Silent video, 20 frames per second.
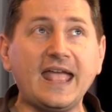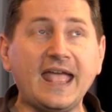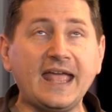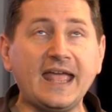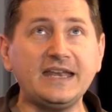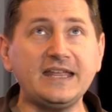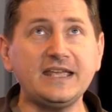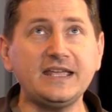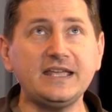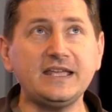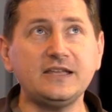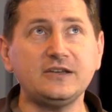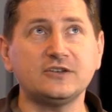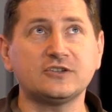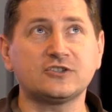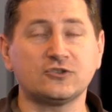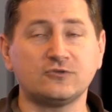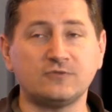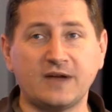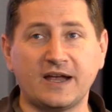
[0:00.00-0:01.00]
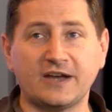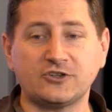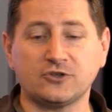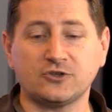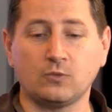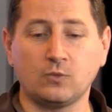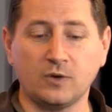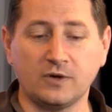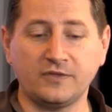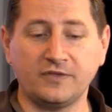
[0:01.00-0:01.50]
any
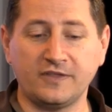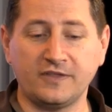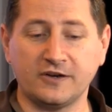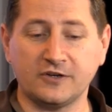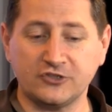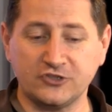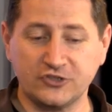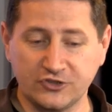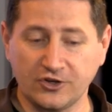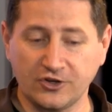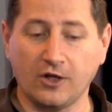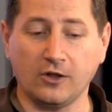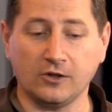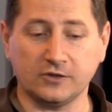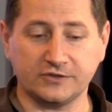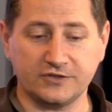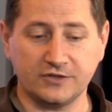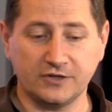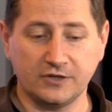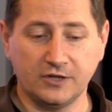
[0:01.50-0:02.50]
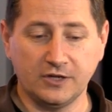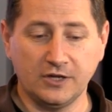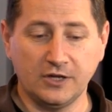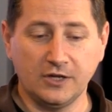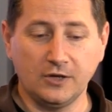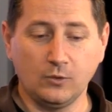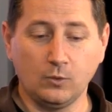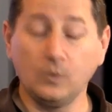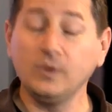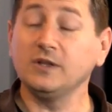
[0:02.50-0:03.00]
director worth their salt
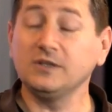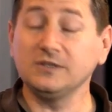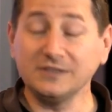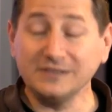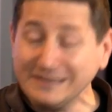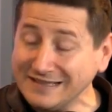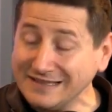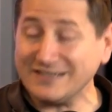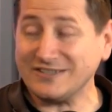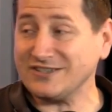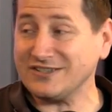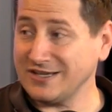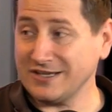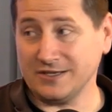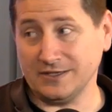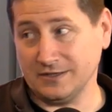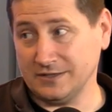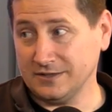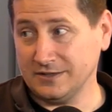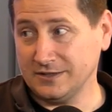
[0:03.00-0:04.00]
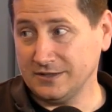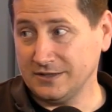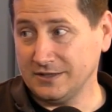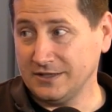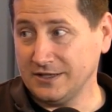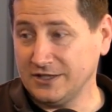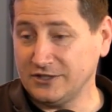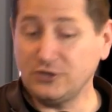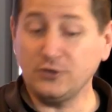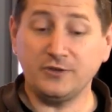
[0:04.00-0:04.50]
will listen
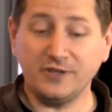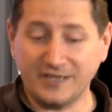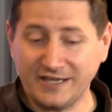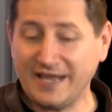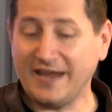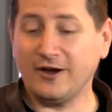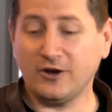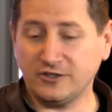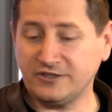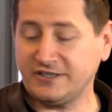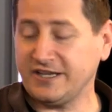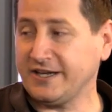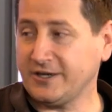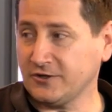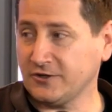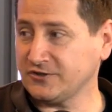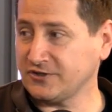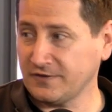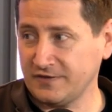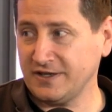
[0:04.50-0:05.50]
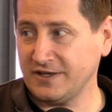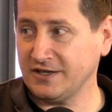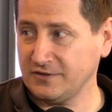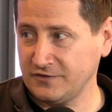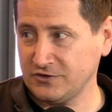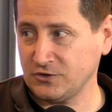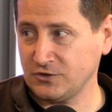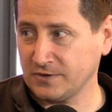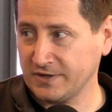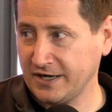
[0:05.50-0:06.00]
to the caretakers of the
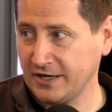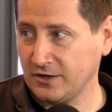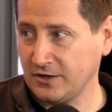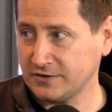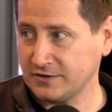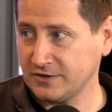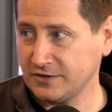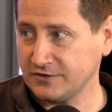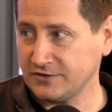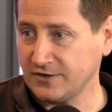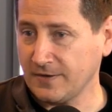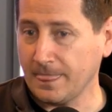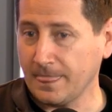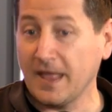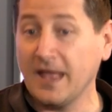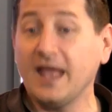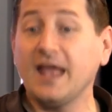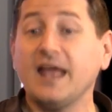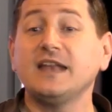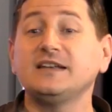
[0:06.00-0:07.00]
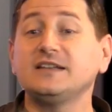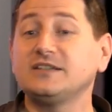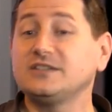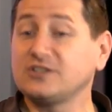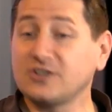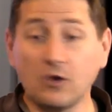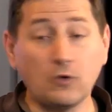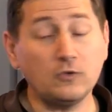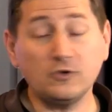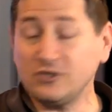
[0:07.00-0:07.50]
individual characters.
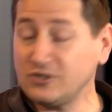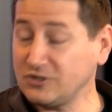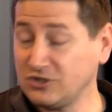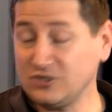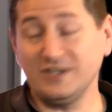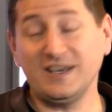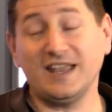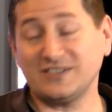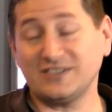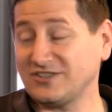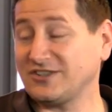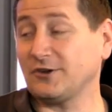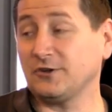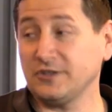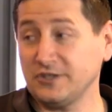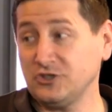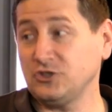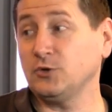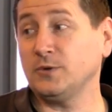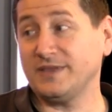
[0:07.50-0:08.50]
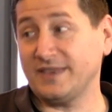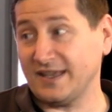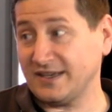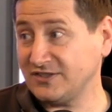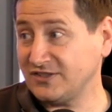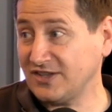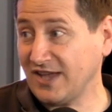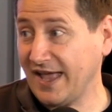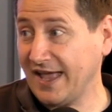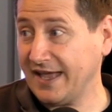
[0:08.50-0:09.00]
Don't necessarily do what they
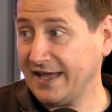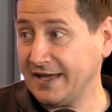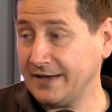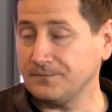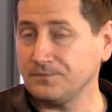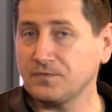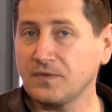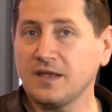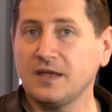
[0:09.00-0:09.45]
say,